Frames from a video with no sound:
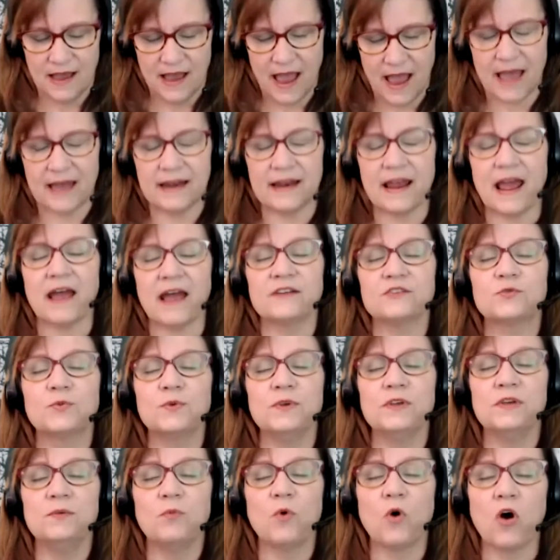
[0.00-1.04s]
And as
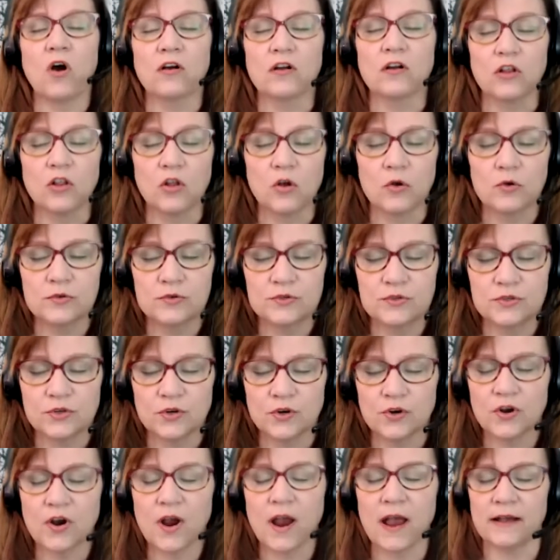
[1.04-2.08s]
we walk
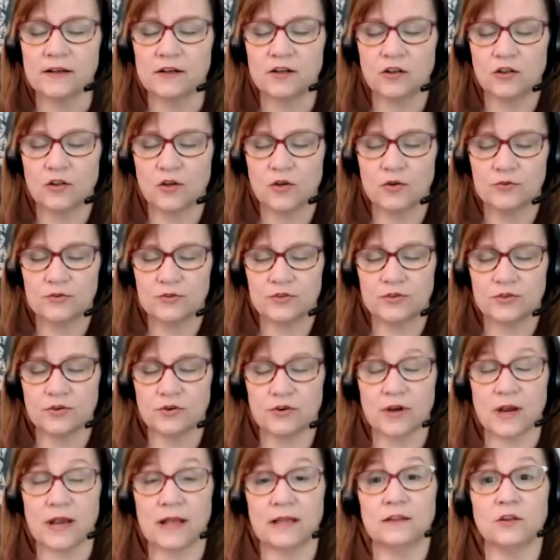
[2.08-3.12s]
closer and
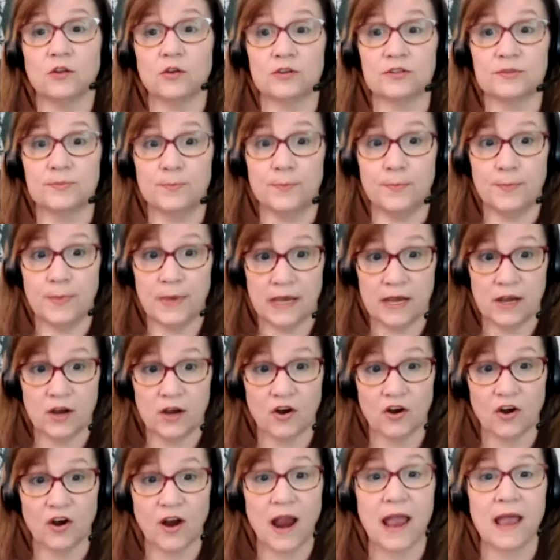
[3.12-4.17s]
closer, it looks
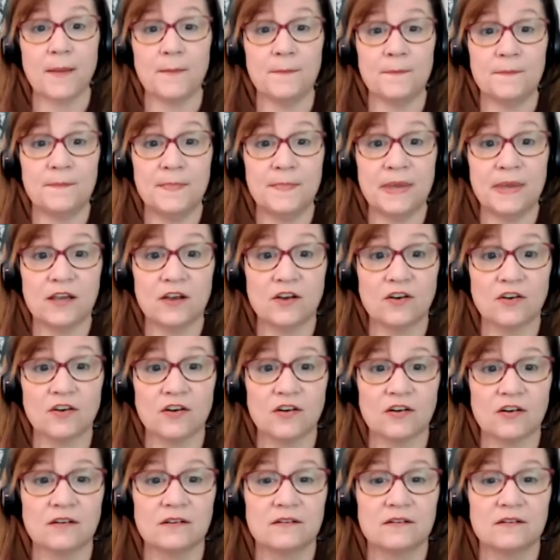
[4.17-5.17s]
bigger and bigger.